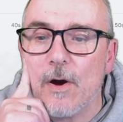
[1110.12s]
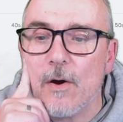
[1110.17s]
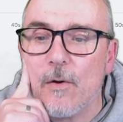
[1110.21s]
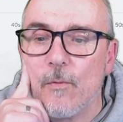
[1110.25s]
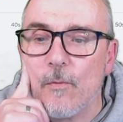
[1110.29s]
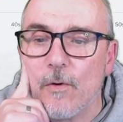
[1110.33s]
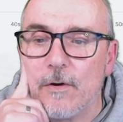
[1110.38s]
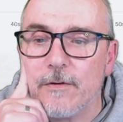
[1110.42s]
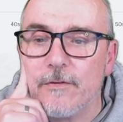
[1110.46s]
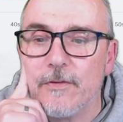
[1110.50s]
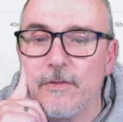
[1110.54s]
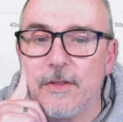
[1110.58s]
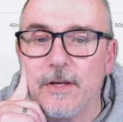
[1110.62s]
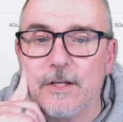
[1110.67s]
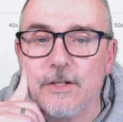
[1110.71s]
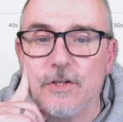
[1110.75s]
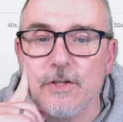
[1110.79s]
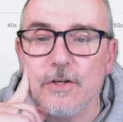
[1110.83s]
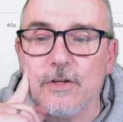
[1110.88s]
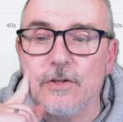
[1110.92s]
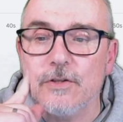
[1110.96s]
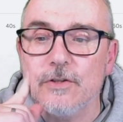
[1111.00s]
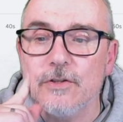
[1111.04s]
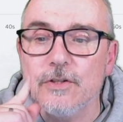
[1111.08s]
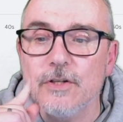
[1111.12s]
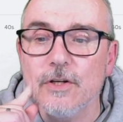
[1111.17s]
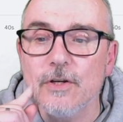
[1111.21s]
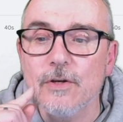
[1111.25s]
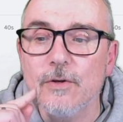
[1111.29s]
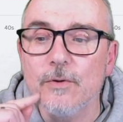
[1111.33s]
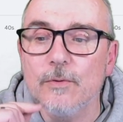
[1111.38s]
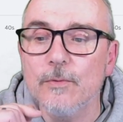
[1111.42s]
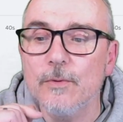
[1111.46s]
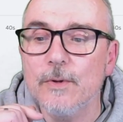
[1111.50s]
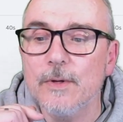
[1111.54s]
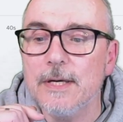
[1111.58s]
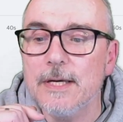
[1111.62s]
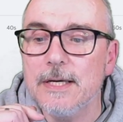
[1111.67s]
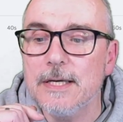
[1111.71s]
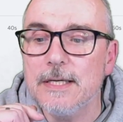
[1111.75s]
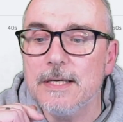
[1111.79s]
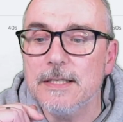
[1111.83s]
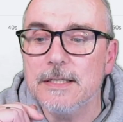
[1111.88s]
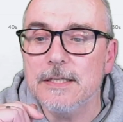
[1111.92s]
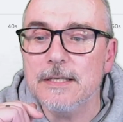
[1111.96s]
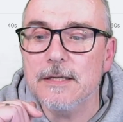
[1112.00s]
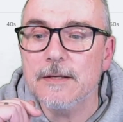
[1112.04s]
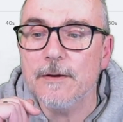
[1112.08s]
one of the things you can do
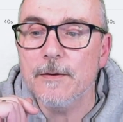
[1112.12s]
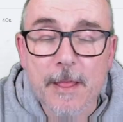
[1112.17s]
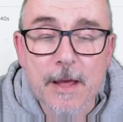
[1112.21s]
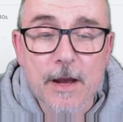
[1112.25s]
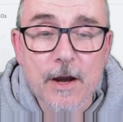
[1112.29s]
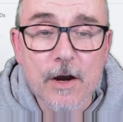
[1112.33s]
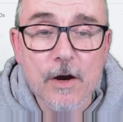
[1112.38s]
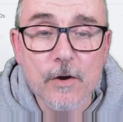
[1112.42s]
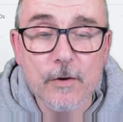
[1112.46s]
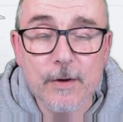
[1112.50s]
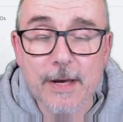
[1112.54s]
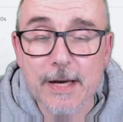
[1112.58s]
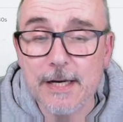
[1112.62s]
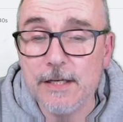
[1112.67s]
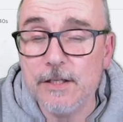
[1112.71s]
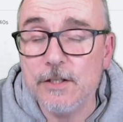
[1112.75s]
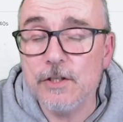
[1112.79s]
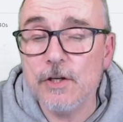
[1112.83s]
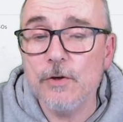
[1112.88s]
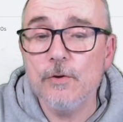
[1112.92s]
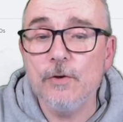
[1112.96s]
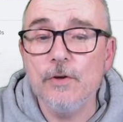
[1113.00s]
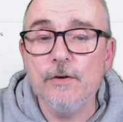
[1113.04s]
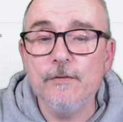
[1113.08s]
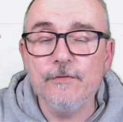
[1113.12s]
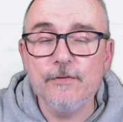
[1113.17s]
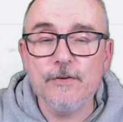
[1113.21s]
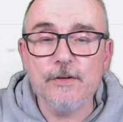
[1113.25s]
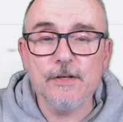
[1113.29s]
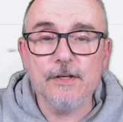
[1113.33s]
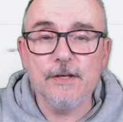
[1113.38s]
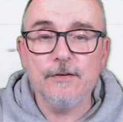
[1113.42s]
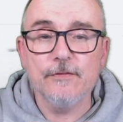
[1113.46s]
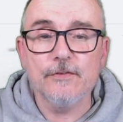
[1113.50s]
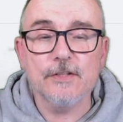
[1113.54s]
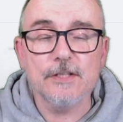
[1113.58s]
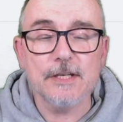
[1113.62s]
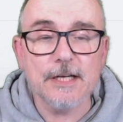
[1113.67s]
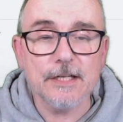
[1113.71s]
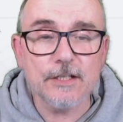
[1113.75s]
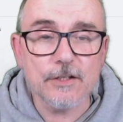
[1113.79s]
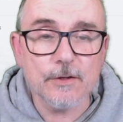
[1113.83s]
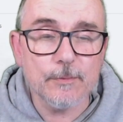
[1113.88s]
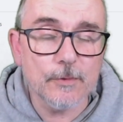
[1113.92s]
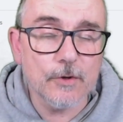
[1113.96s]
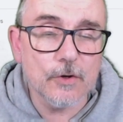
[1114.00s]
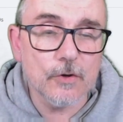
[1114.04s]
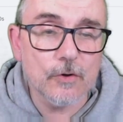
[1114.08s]
is, okay, so you've set
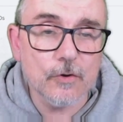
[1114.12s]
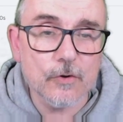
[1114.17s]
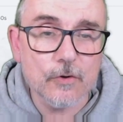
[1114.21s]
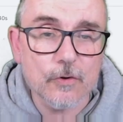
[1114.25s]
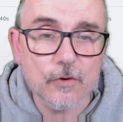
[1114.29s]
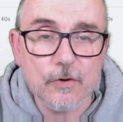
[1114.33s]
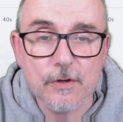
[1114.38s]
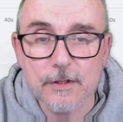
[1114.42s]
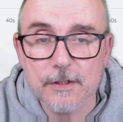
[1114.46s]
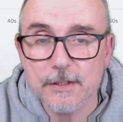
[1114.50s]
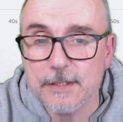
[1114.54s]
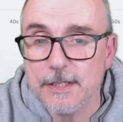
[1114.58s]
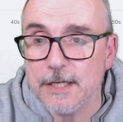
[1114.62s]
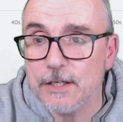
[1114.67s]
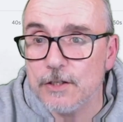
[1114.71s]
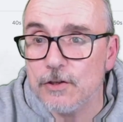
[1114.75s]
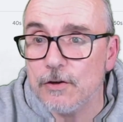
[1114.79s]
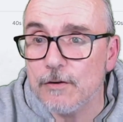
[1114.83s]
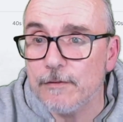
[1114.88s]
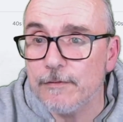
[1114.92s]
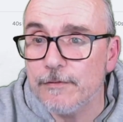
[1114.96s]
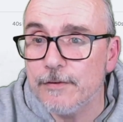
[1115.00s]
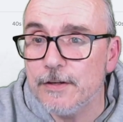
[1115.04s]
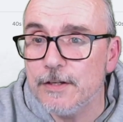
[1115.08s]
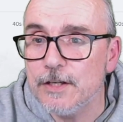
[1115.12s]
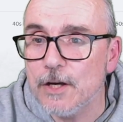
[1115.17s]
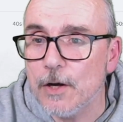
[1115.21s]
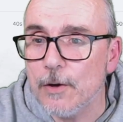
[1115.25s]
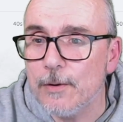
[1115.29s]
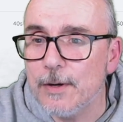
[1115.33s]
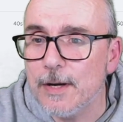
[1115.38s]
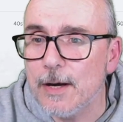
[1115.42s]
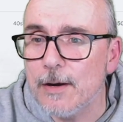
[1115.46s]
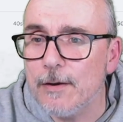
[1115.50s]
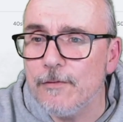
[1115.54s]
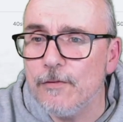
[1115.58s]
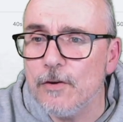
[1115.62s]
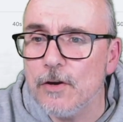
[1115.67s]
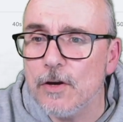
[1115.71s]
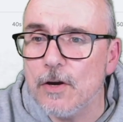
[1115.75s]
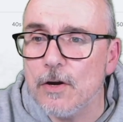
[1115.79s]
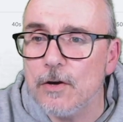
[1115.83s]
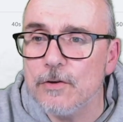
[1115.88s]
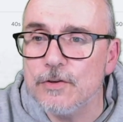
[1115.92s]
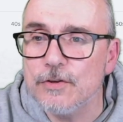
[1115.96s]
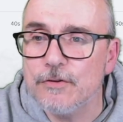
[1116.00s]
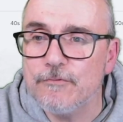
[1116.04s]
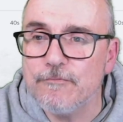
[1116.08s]
up your TikTok video. Now, if you
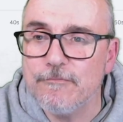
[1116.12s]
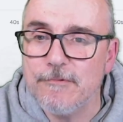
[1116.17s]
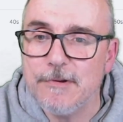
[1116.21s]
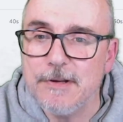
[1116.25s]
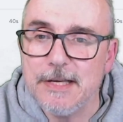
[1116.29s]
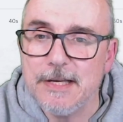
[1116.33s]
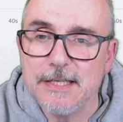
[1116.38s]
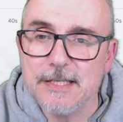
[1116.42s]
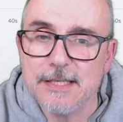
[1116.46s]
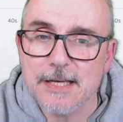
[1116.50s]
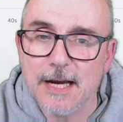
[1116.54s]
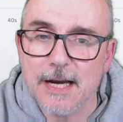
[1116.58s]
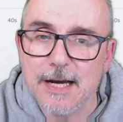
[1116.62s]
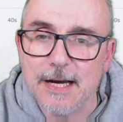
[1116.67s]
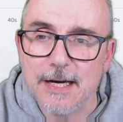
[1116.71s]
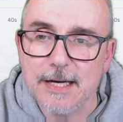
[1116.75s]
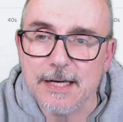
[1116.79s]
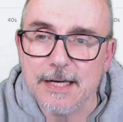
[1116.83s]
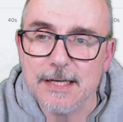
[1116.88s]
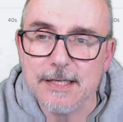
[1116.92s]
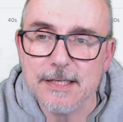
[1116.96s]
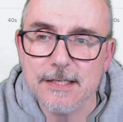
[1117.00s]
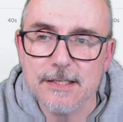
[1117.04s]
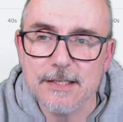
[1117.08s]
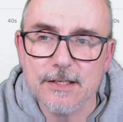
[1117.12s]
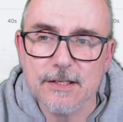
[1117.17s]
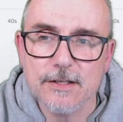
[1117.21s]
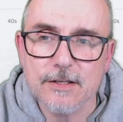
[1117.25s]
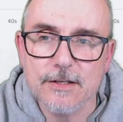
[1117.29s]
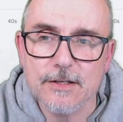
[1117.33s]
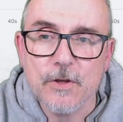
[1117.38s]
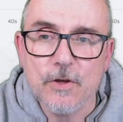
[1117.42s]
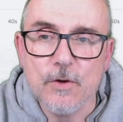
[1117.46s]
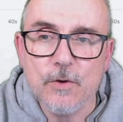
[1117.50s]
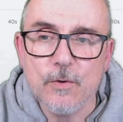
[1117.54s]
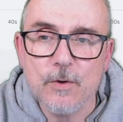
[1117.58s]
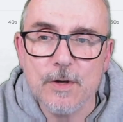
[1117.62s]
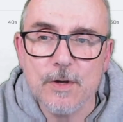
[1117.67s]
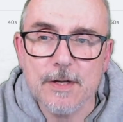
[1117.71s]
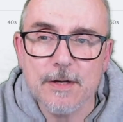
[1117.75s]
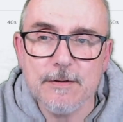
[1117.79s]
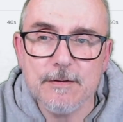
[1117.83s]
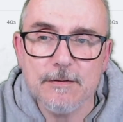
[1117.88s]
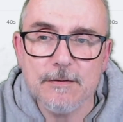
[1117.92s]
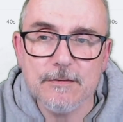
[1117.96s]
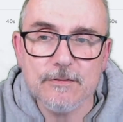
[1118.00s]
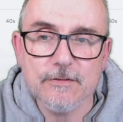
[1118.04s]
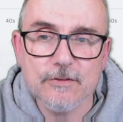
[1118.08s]
go to resize, you
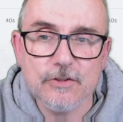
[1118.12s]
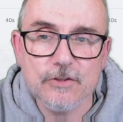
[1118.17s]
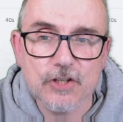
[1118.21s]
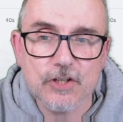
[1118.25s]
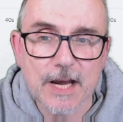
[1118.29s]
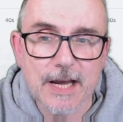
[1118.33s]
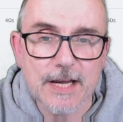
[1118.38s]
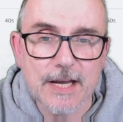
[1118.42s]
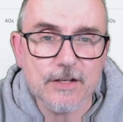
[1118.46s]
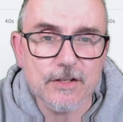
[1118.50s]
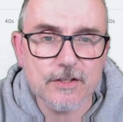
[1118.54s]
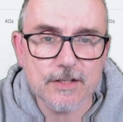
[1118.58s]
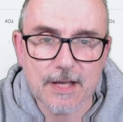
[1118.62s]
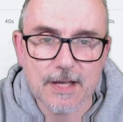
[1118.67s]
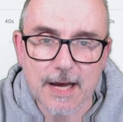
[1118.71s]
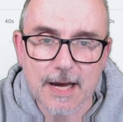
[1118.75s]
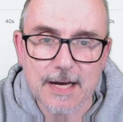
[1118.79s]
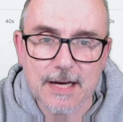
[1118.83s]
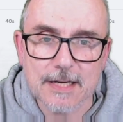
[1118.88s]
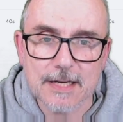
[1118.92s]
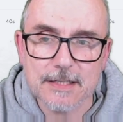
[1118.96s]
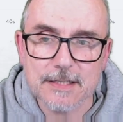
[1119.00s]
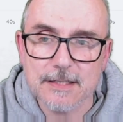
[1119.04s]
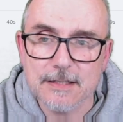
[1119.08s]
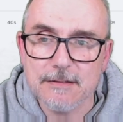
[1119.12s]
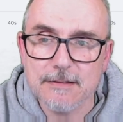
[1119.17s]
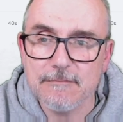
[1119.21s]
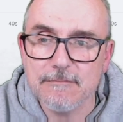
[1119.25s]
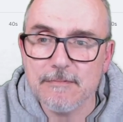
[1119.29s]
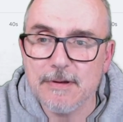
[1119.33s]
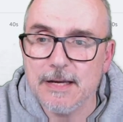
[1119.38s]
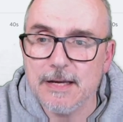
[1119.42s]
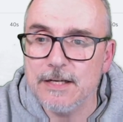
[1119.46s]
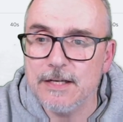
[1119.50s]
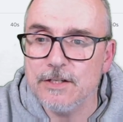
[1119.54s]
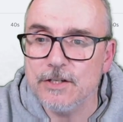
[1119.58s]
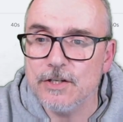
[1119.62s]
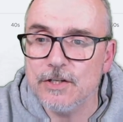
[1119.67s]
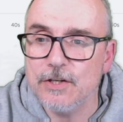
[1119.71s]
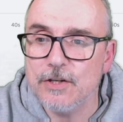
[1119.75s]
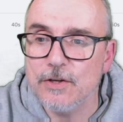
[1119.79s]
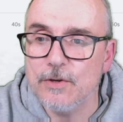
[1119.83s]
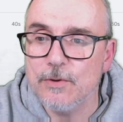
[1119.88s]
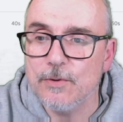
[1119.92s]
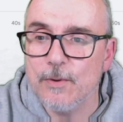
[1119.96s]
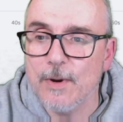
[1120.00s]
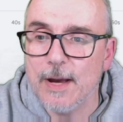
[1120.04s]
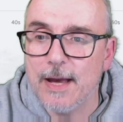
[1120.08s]
can change that
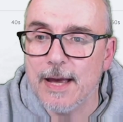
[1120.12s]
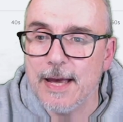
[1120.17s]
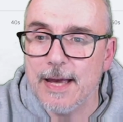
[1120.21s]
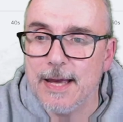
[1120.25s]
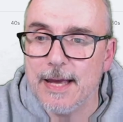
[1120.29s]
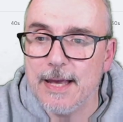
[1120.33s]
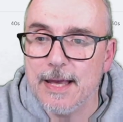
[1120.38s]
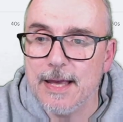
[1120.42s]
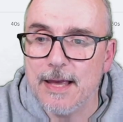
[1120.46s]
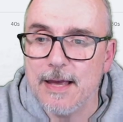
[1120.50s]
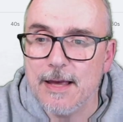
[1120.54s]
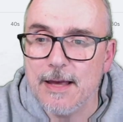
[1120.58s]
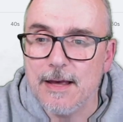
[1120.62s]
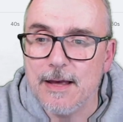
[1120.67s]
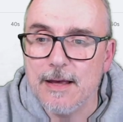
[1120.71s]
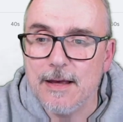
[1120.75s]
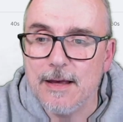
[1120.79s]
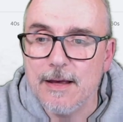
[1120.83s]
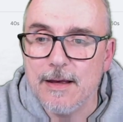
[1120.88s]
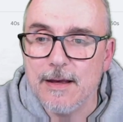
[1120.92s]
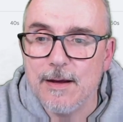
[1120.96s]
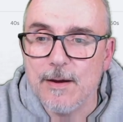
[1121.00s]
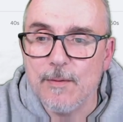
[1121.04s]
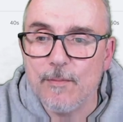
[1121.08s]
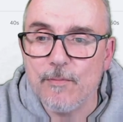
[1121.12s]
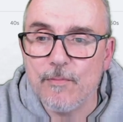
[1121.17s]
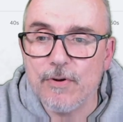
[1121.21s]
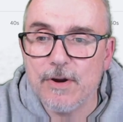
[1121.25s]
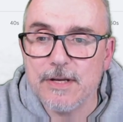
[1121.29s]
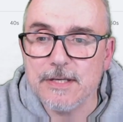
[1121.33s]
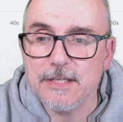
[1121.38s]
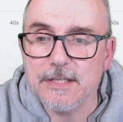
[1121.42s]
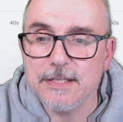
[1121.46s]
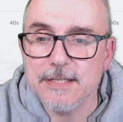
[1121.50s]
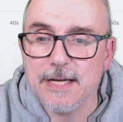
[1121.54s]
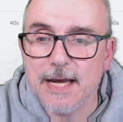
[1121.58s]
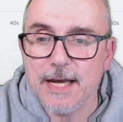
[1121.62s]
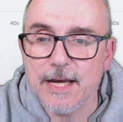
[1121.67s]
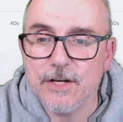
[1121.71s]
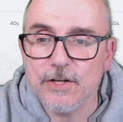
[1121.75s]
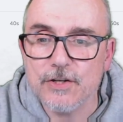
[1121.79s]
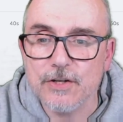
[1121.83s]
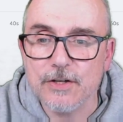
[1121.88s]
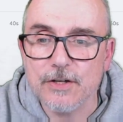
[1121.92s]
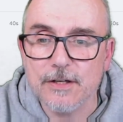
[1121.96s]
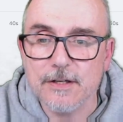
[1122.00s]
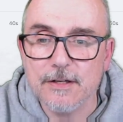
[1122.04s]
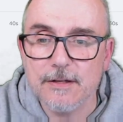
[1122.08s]
into a
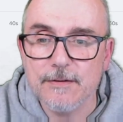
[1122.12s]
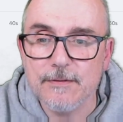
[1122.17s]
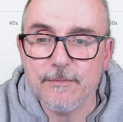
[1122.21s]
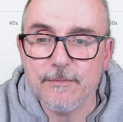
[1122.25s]
presentation.